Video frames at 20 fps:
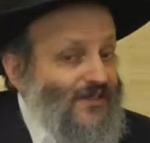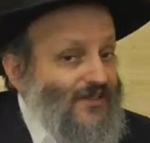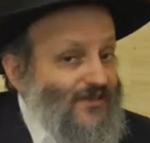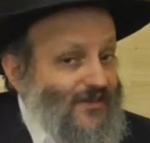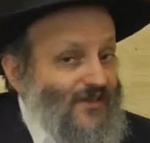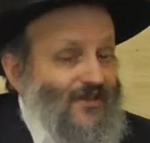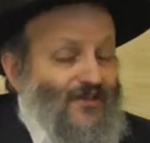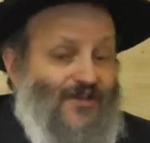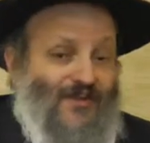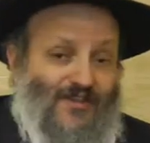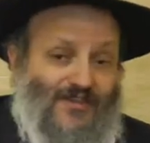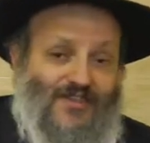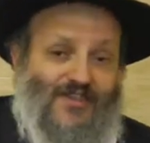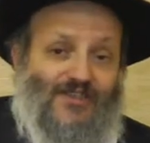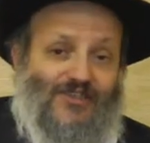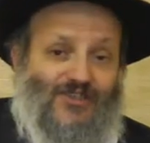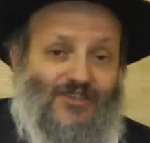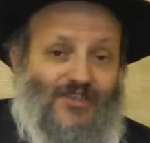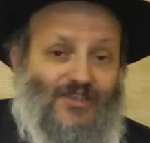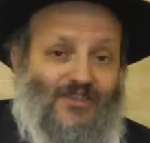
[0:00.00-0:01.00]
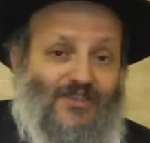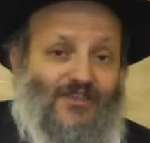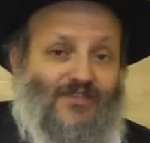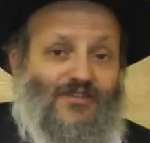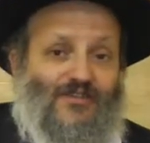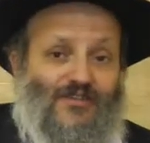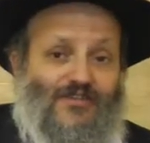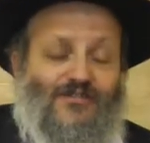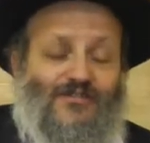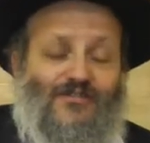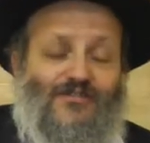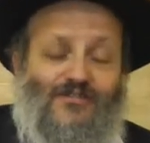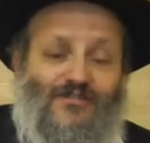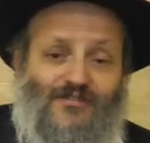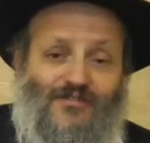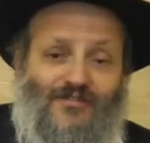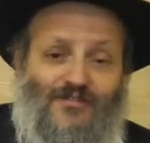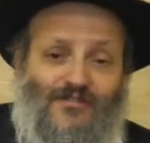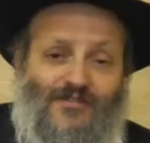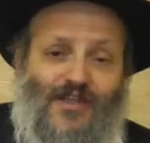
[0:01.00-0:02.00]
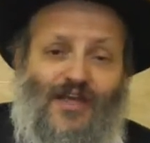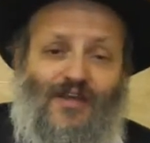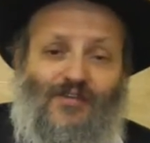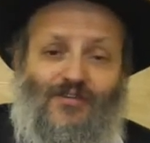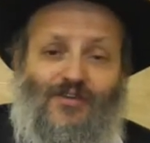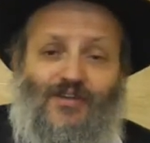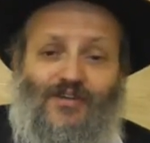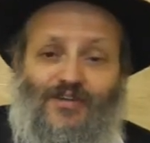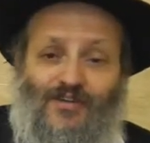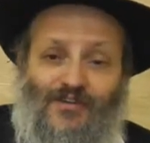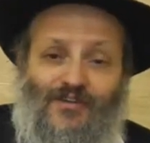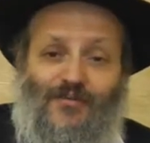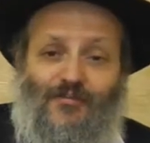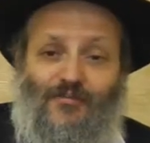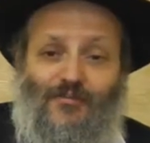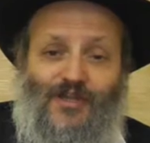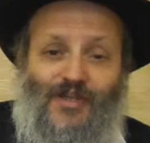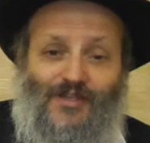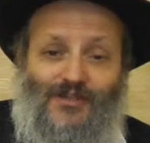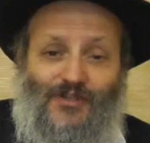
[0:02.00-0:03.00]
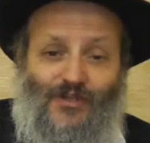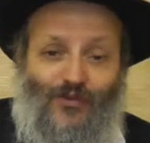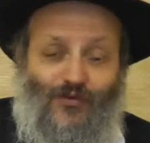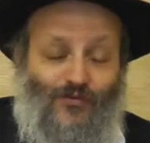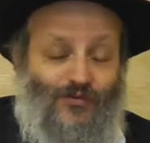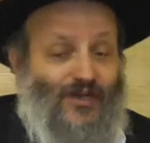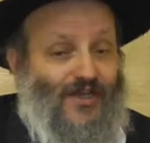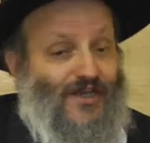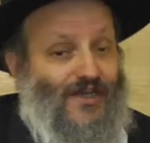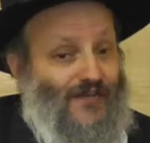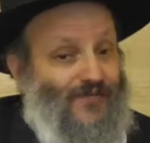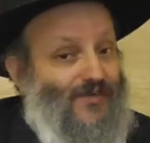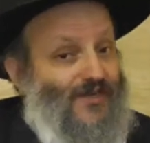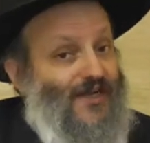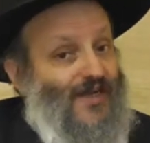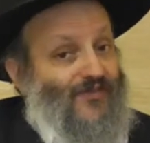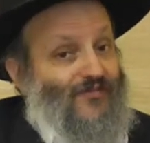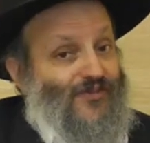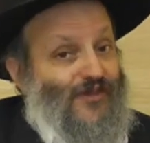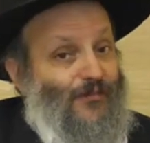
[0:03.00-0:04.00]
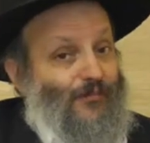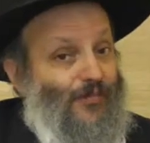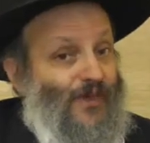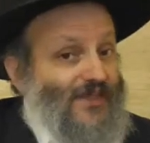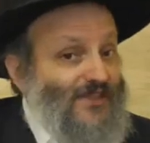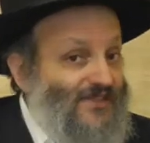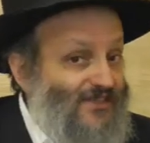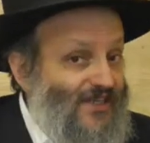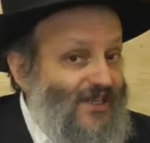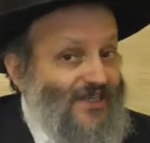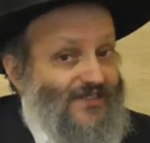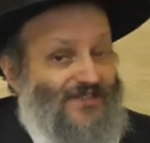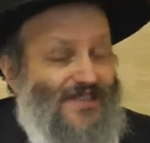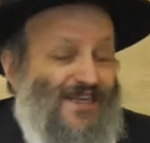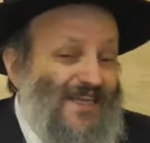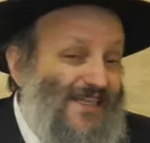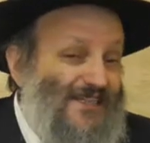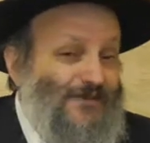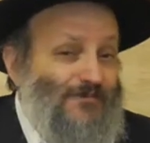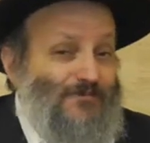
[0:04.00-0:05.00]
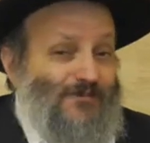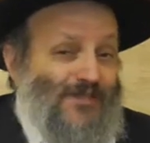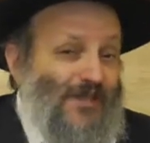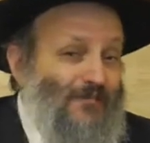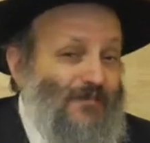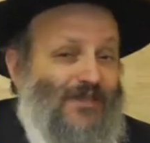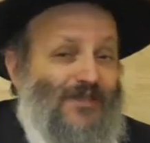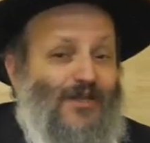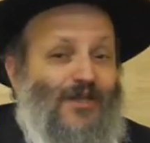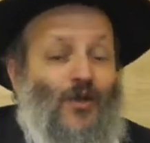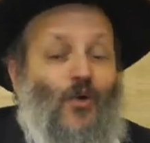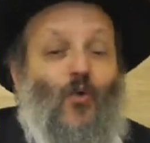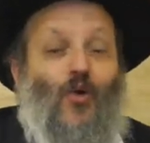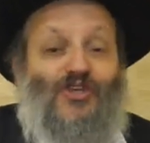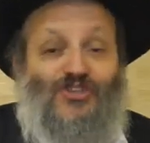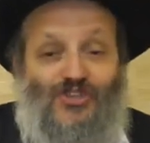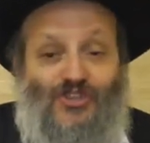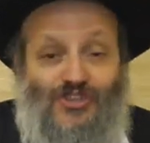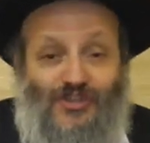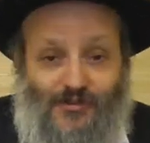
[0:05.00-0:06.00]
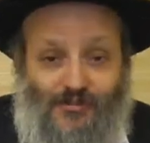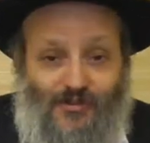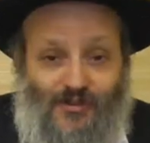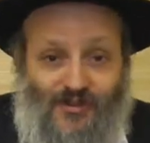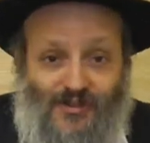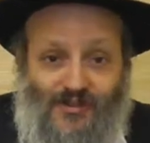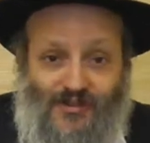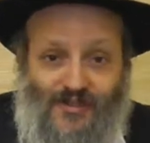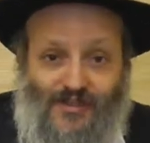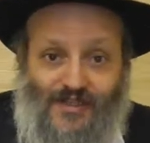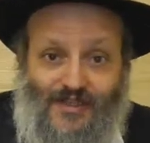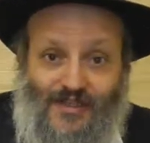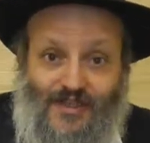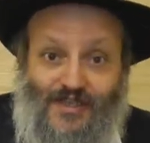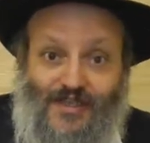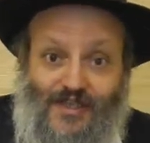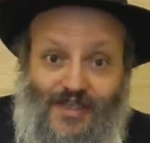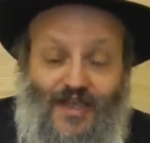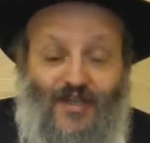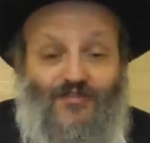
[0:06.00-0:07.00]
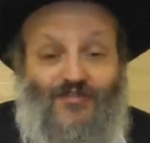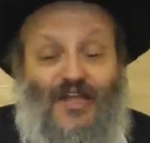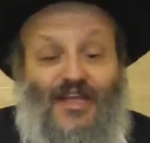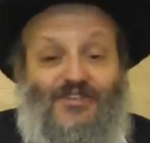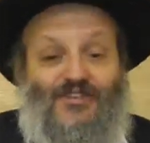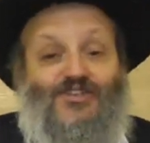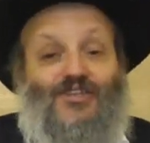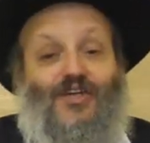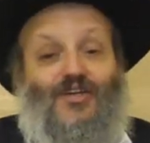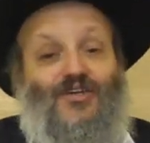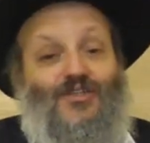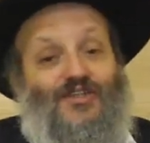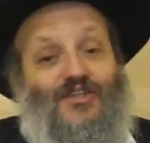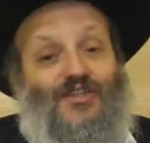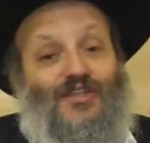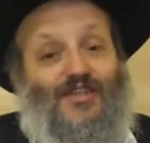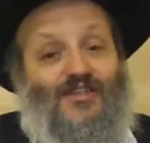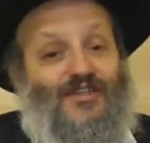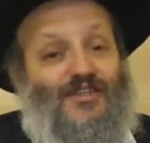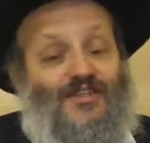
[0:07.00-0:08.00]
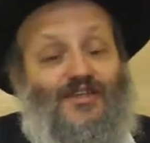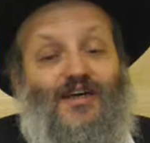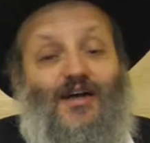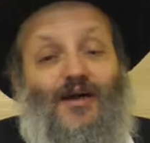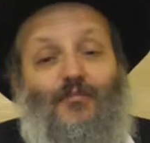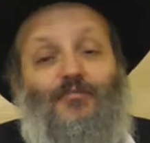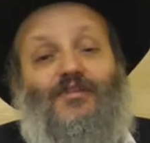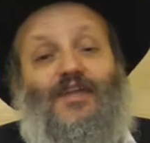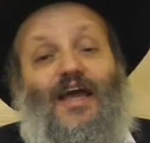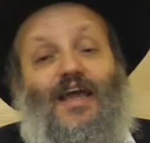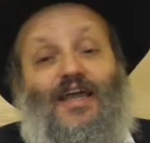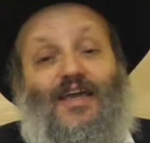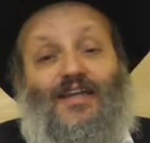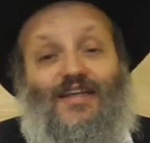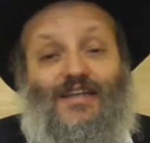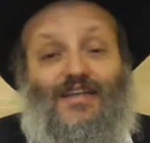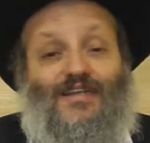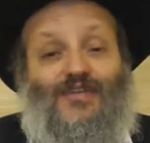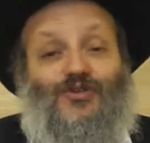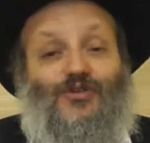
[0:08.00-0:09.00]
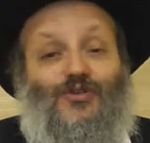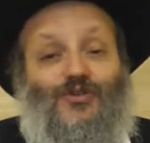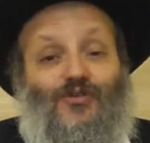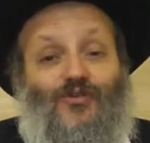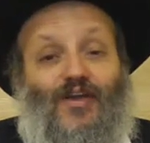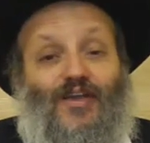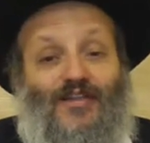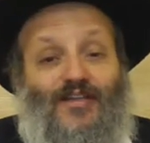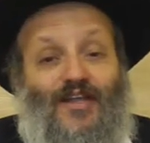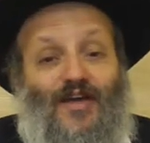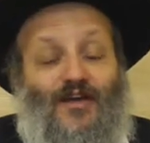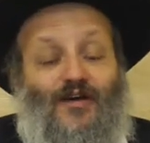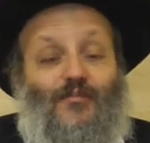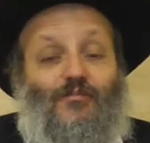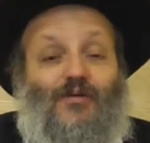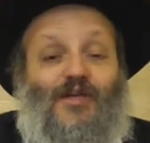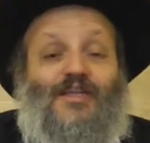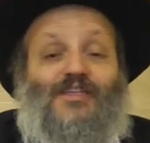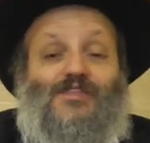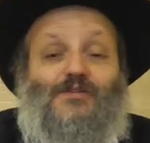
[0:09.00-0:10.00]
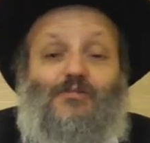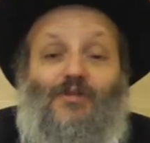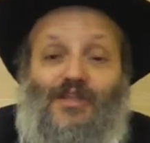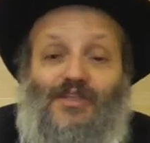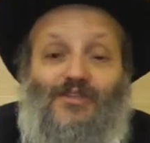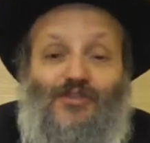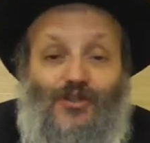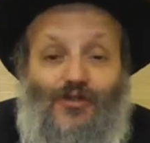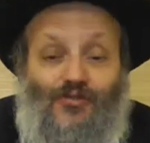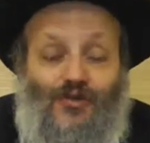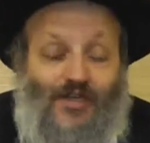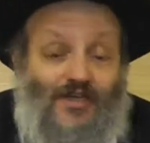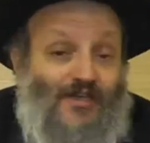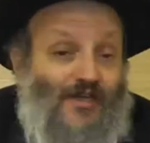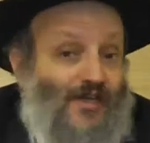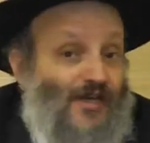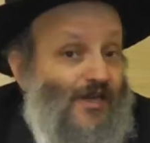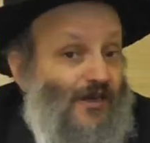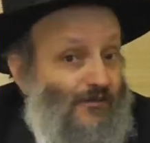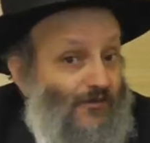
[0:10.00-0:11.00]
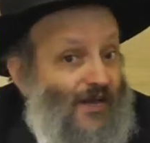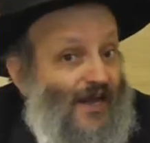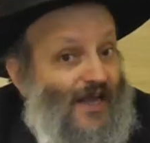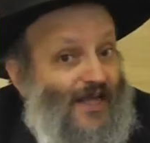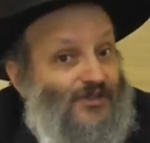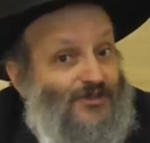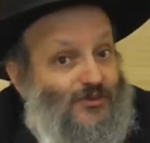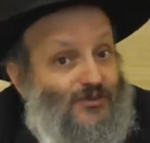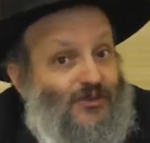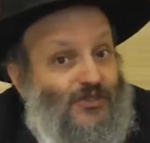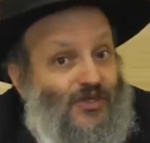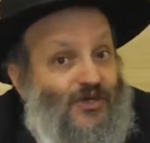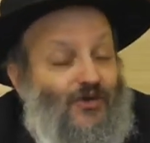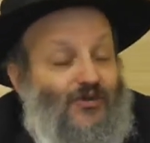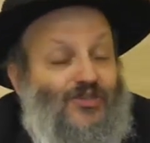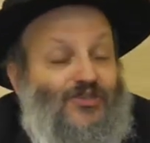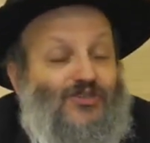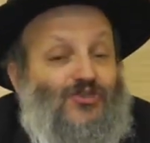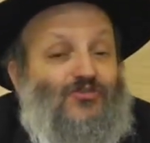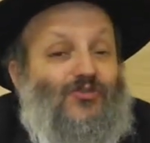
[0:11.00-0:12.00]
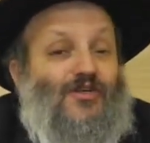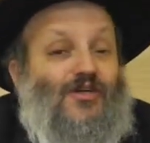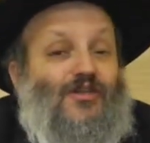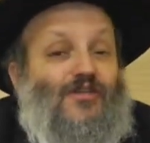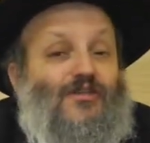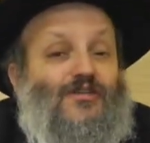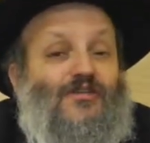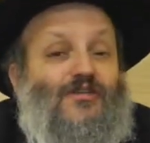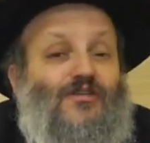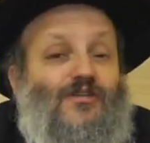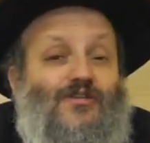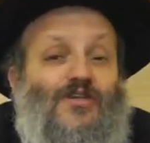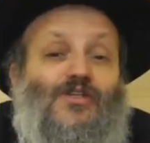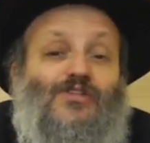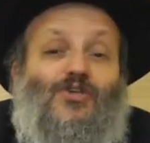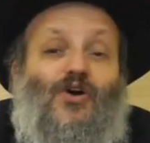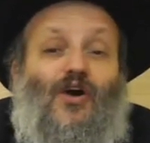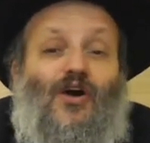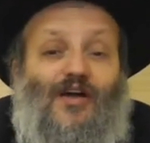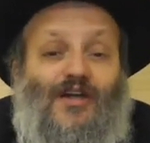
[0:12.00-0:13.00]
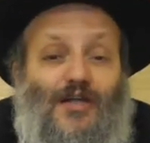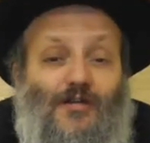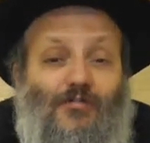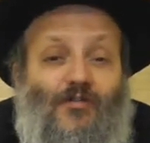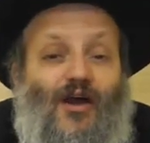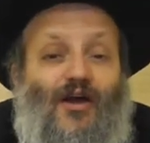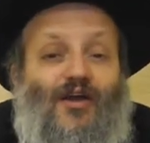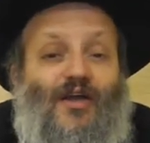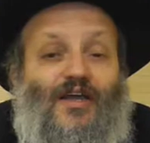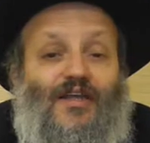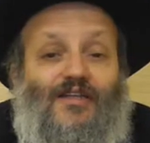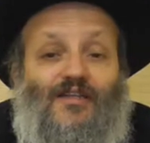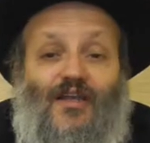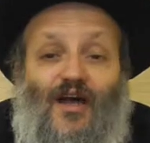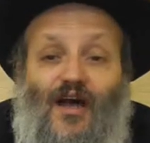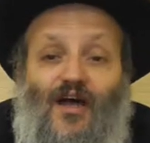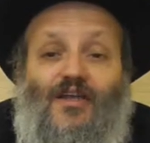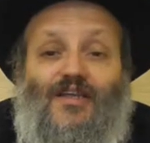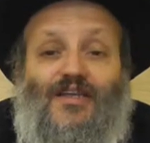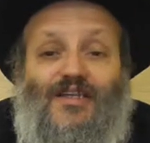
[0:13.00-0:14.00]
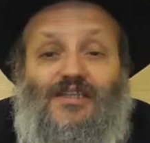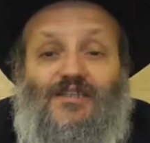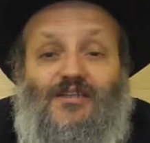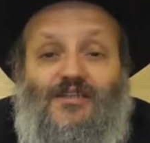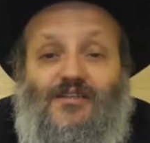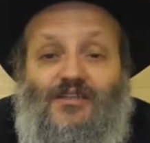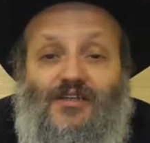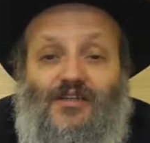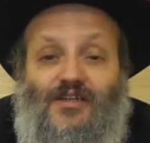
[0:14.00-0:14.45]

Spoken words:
thank God this year, they're having plenty of rain even after Pesach. That's a little questionable if that's a good thing. Not getting into it right now, but it's plenty of rain. But as we know, Israel, there's a Gemara in Ta'anit